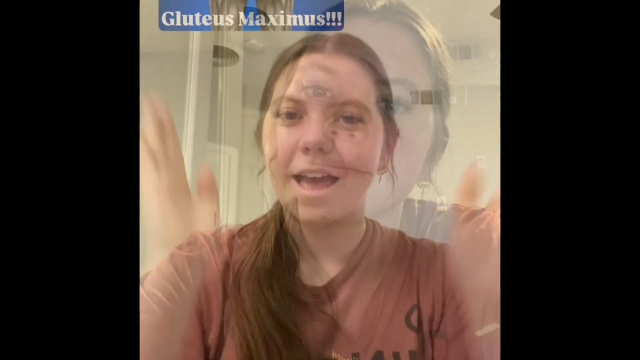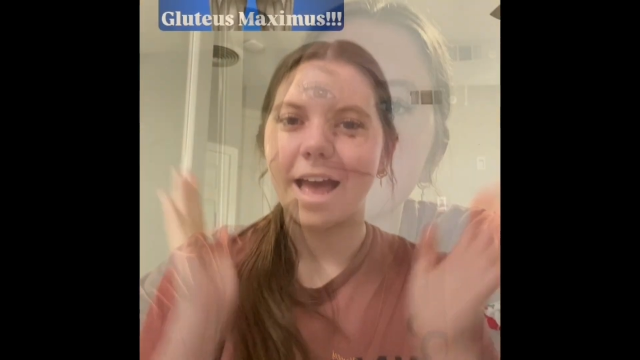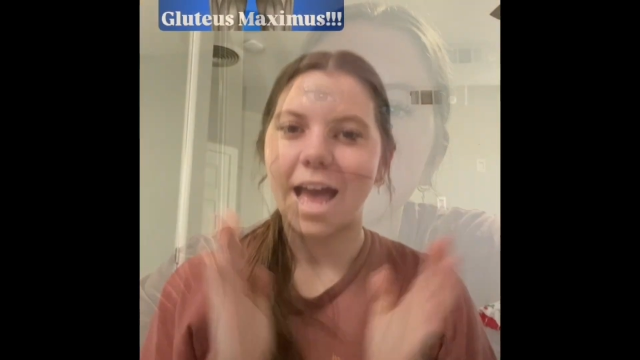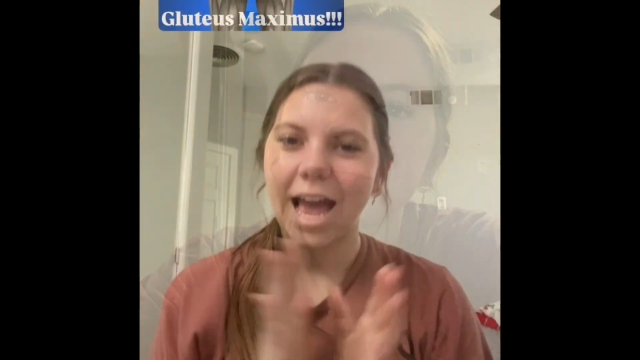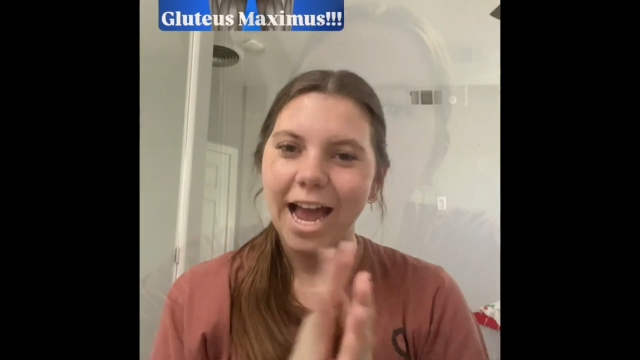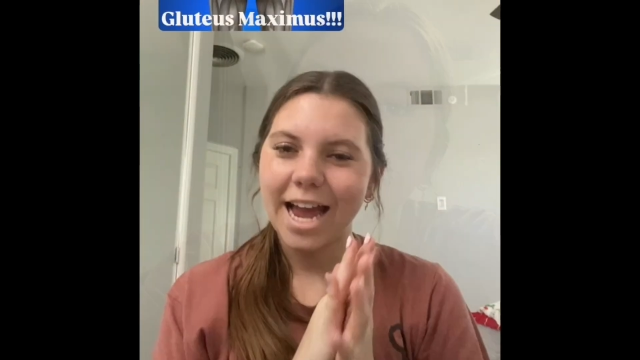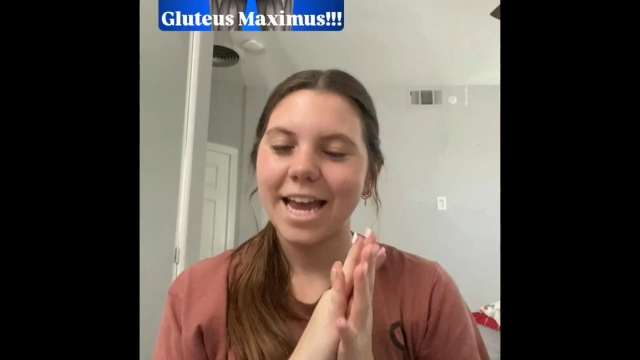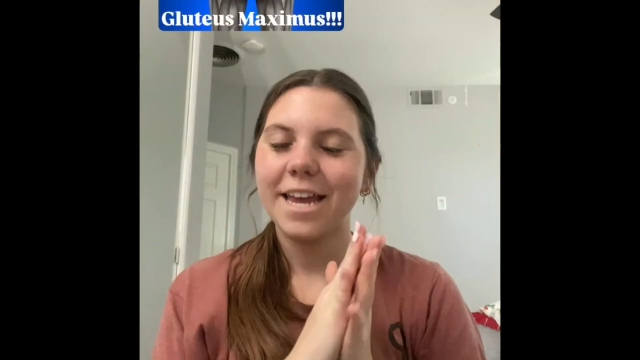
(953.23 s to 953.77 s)

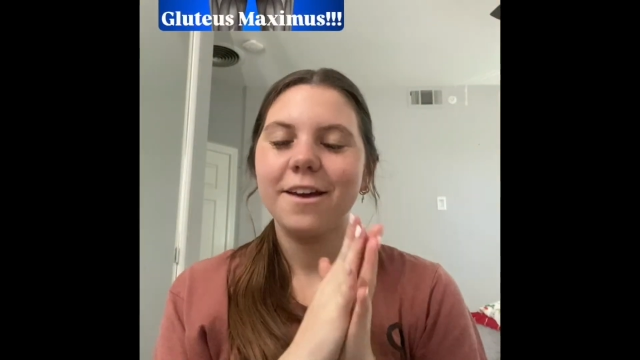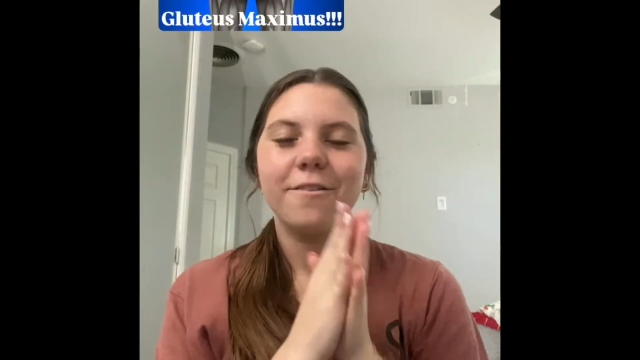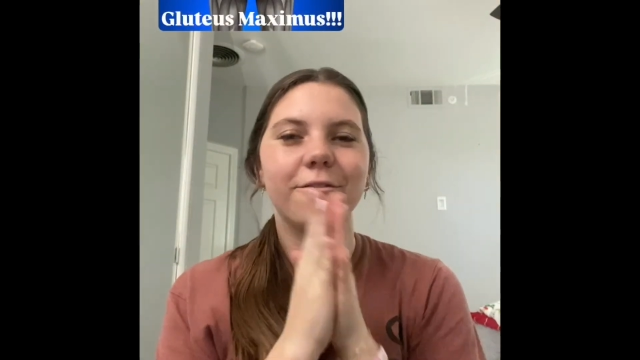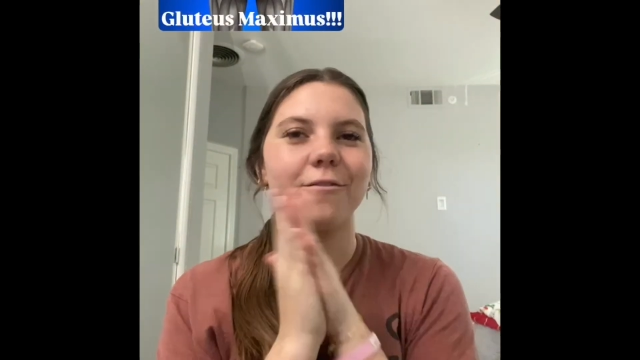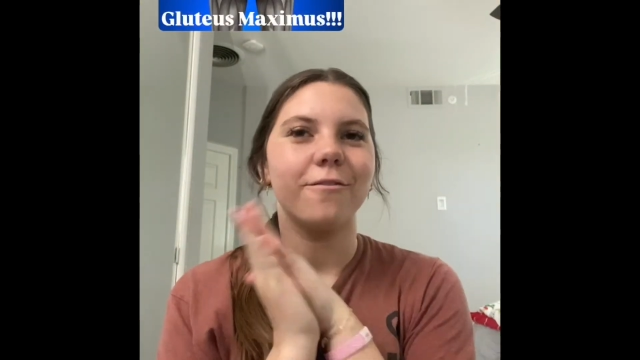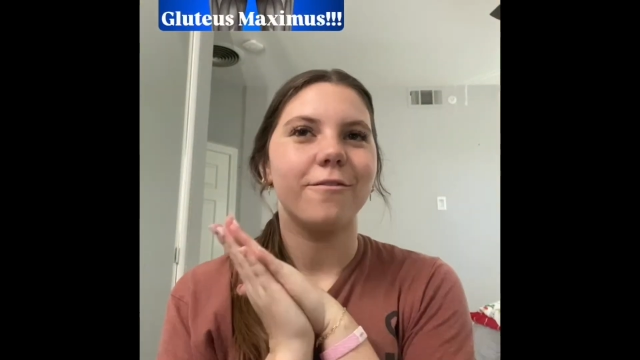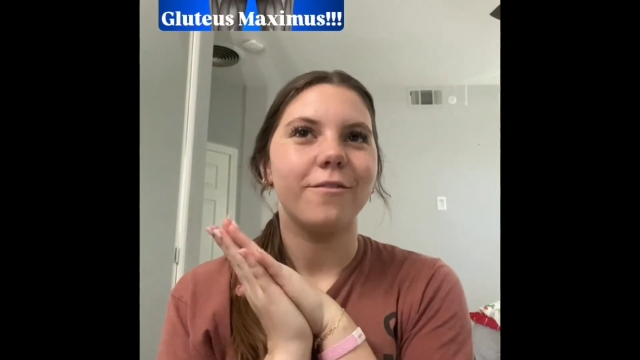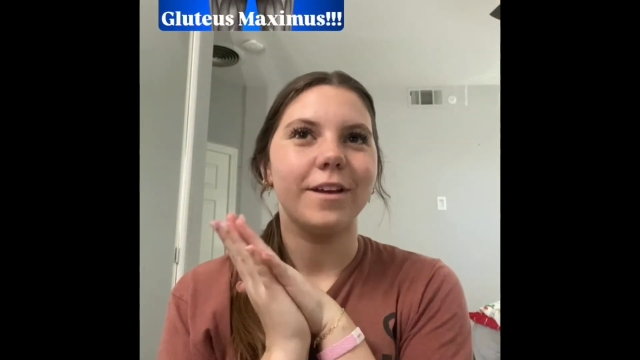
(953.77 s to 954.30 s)
Hi,
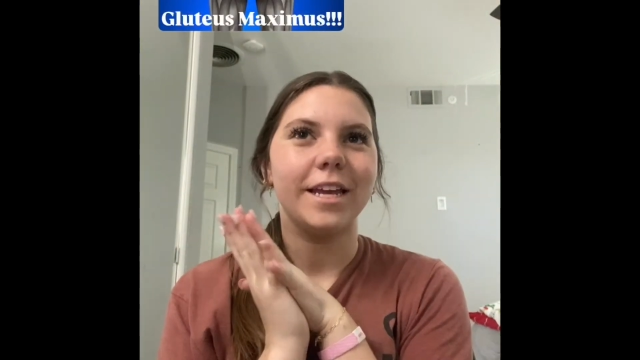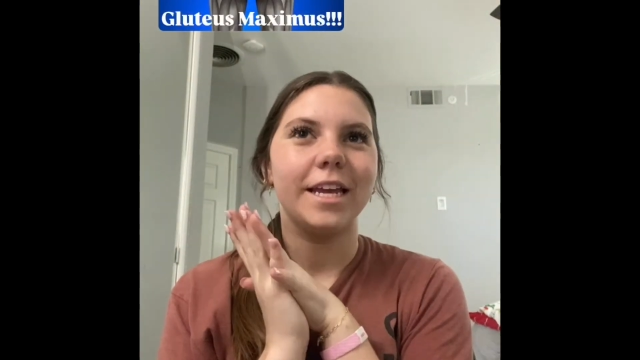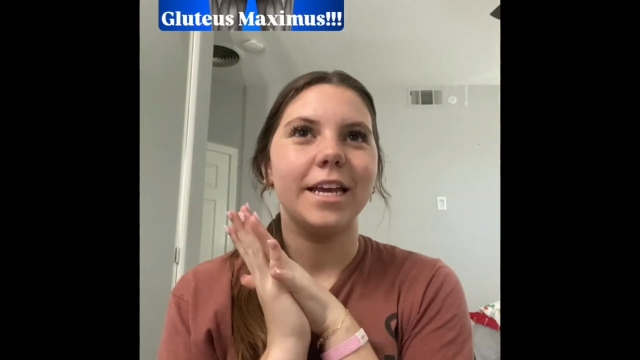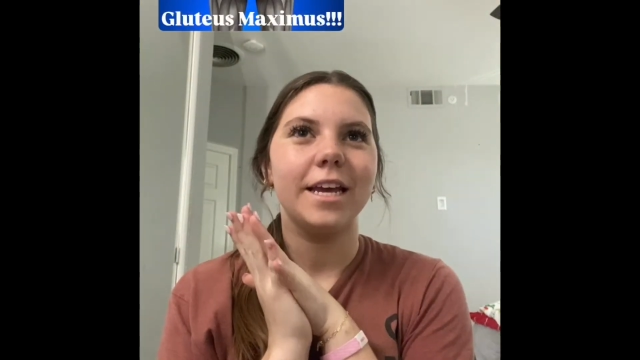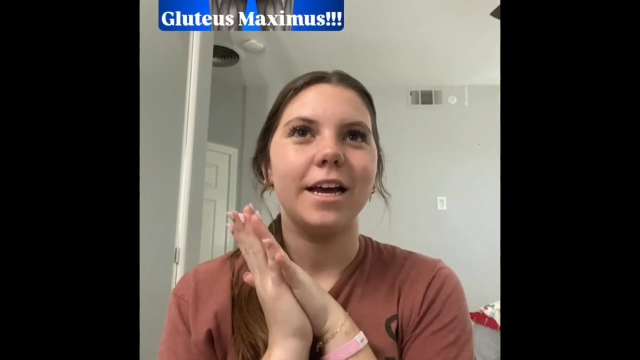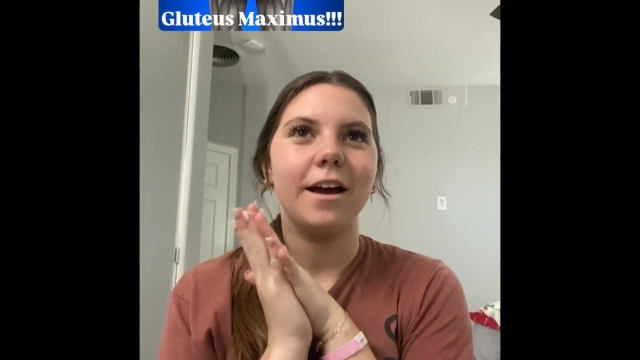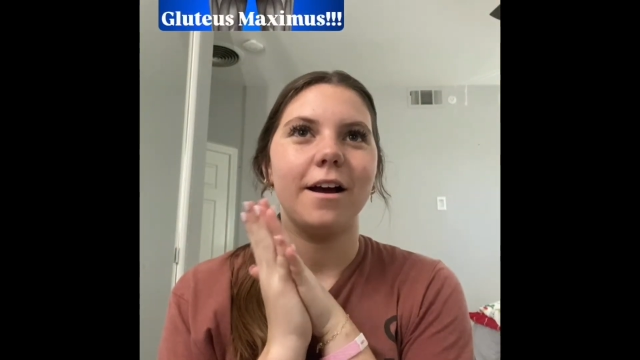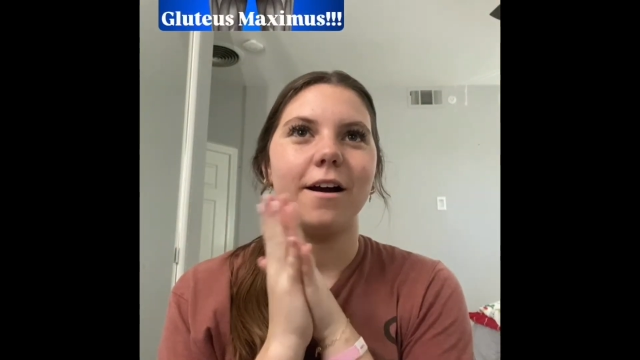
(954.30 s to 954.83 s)

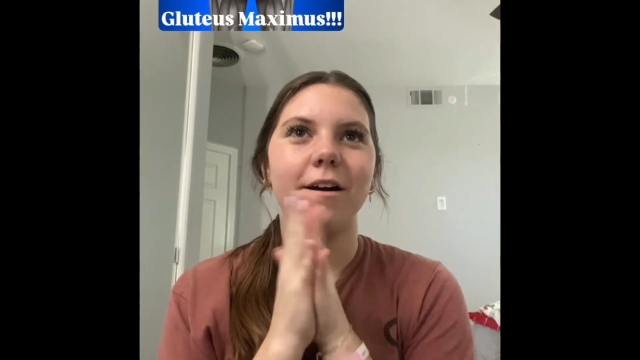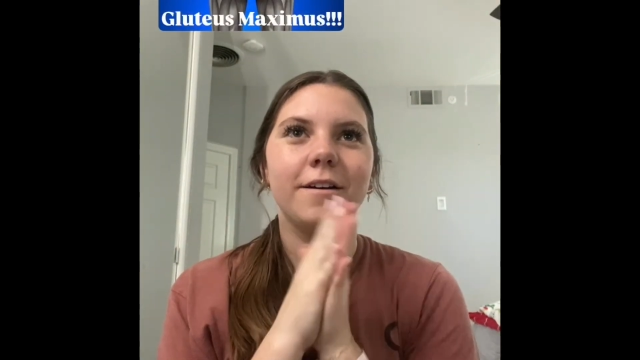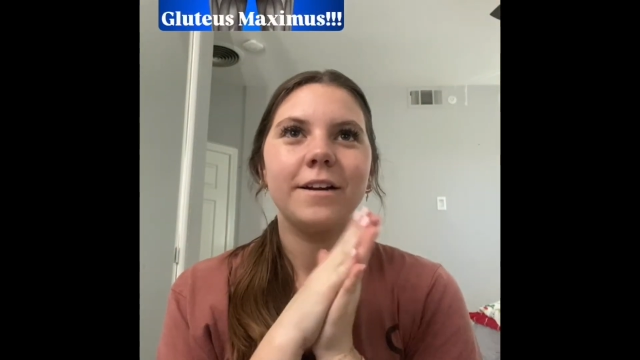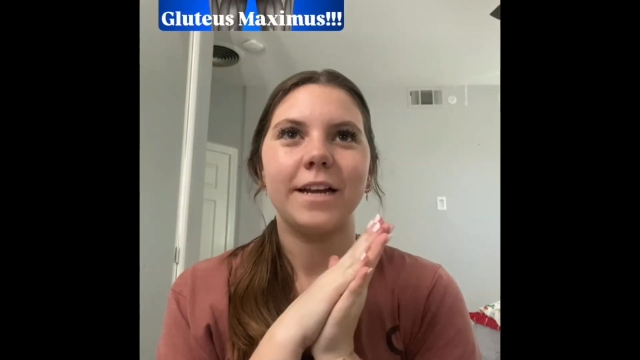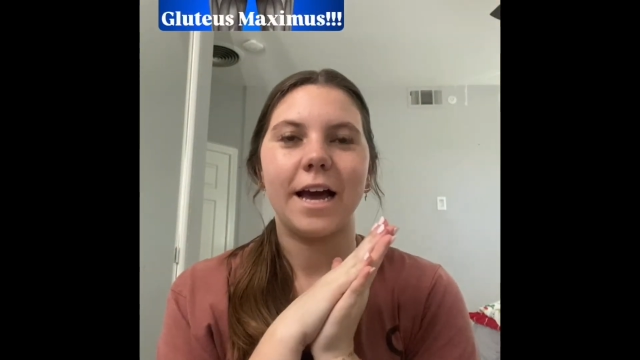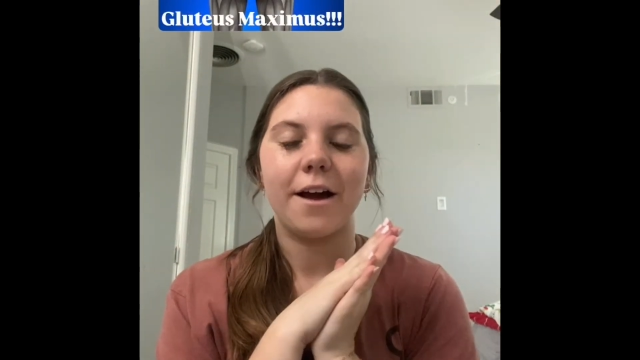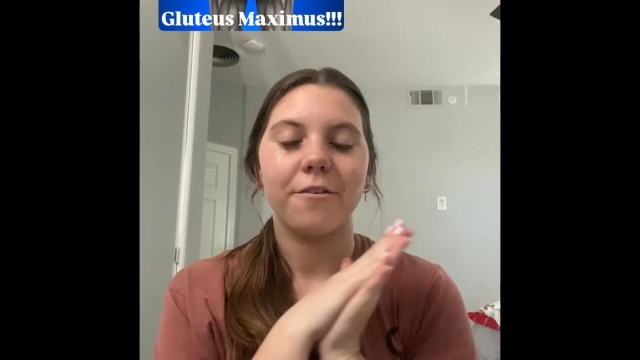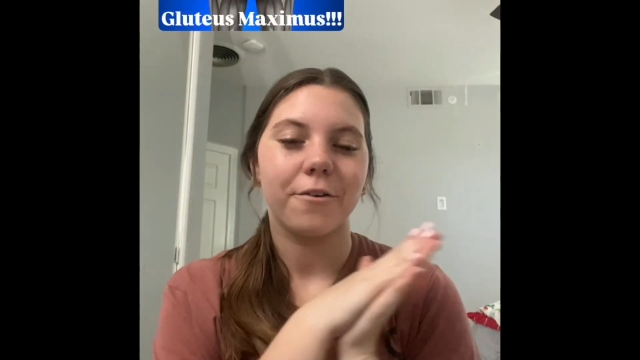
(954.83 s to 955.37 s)
we are
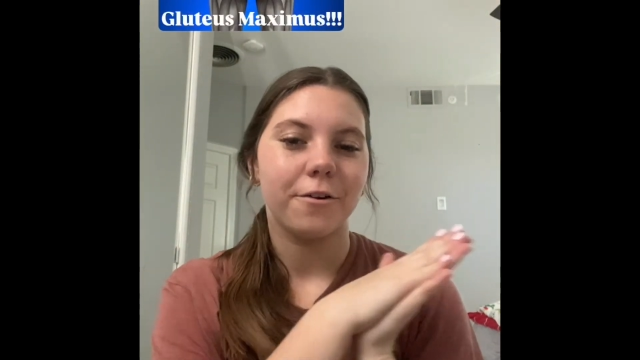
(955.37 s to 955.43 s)
now